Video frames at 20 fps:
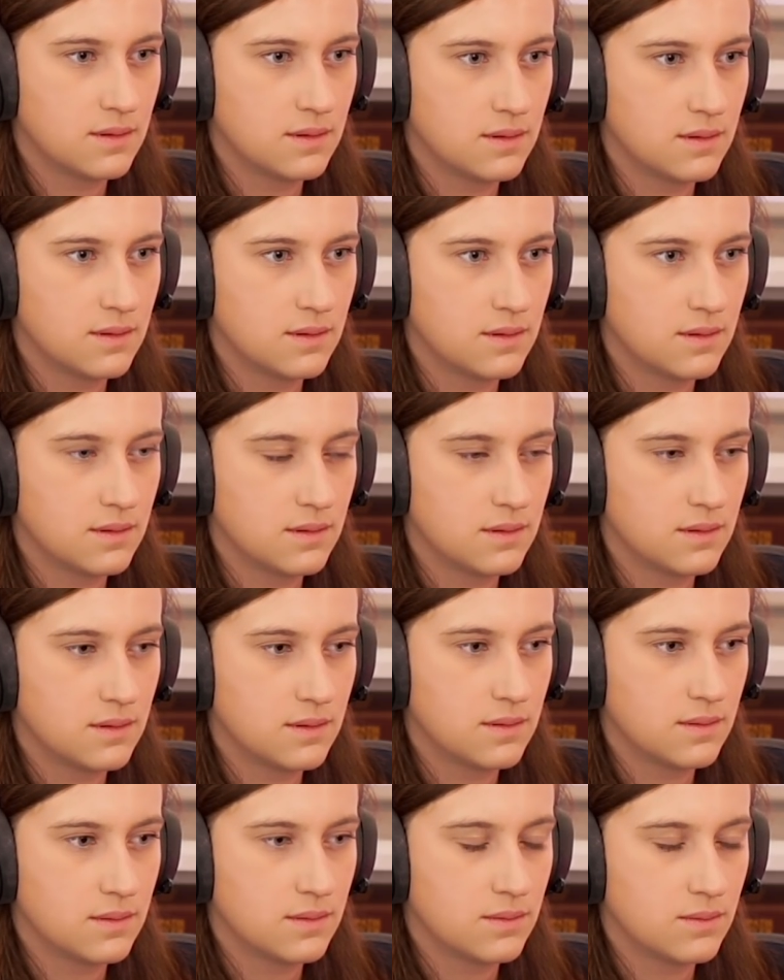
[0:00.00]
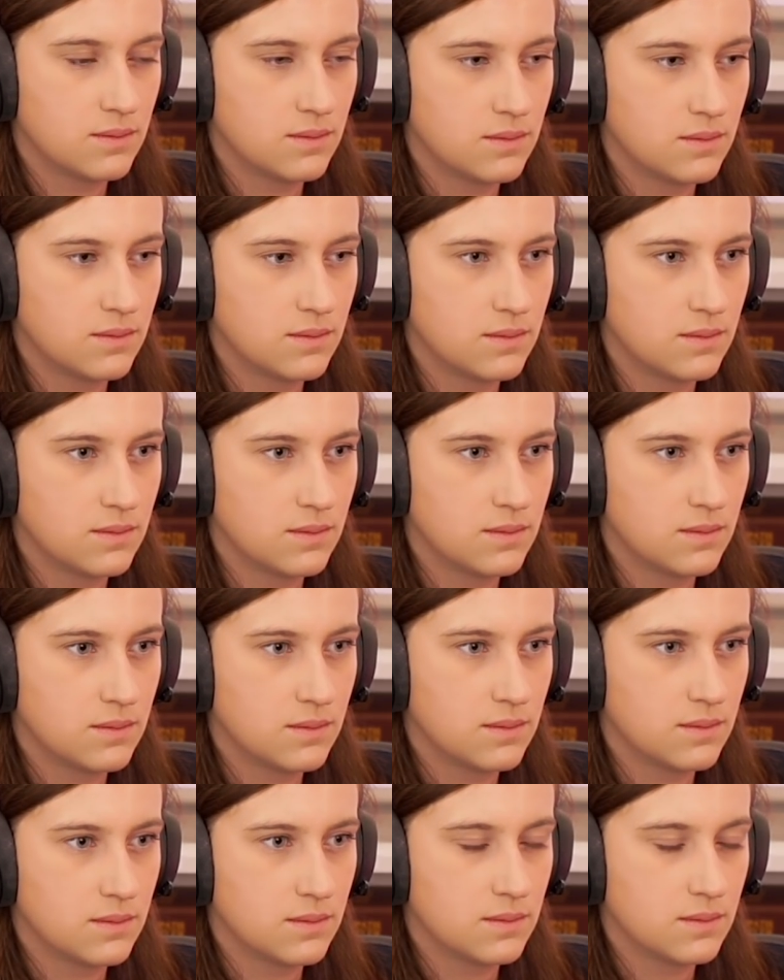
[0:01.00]

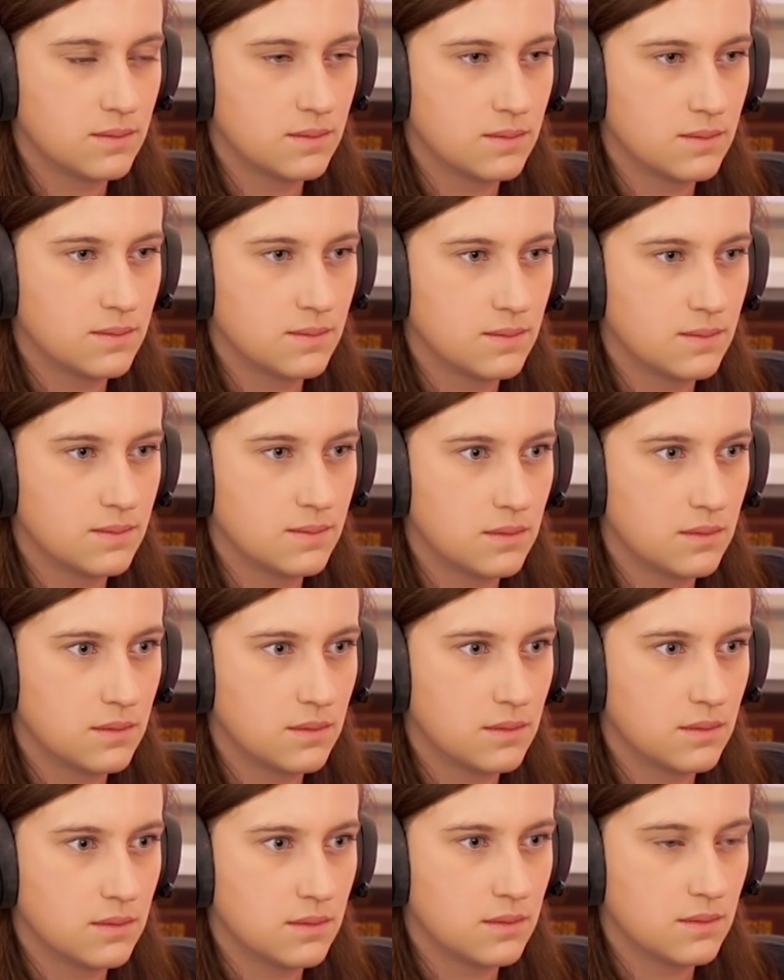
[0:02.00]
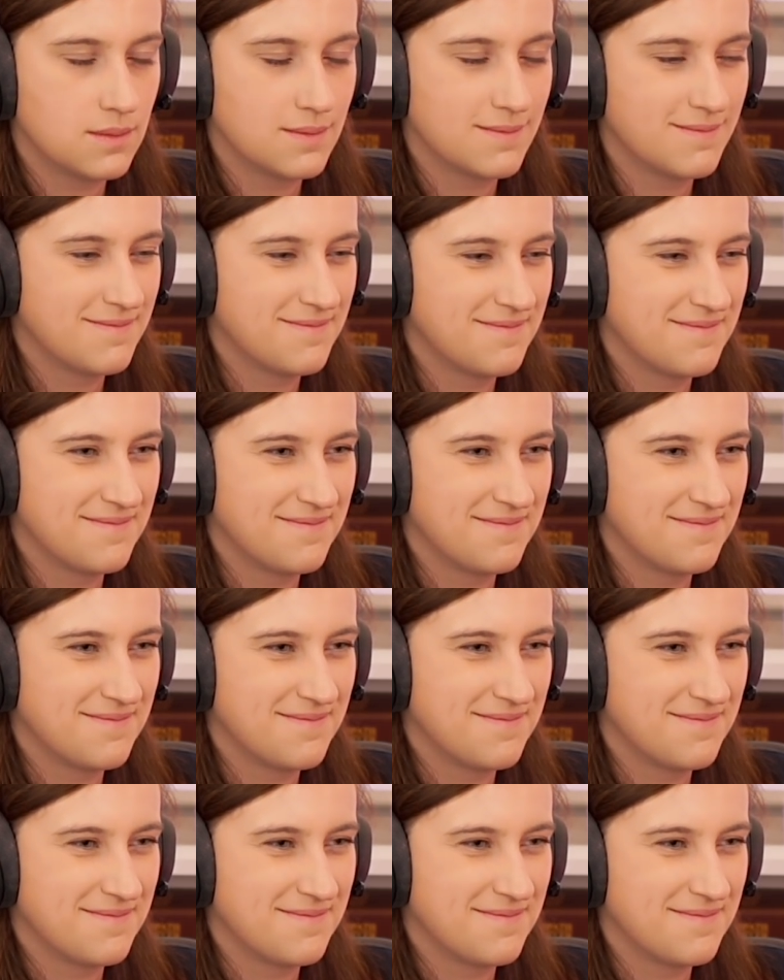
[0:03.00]
(silence)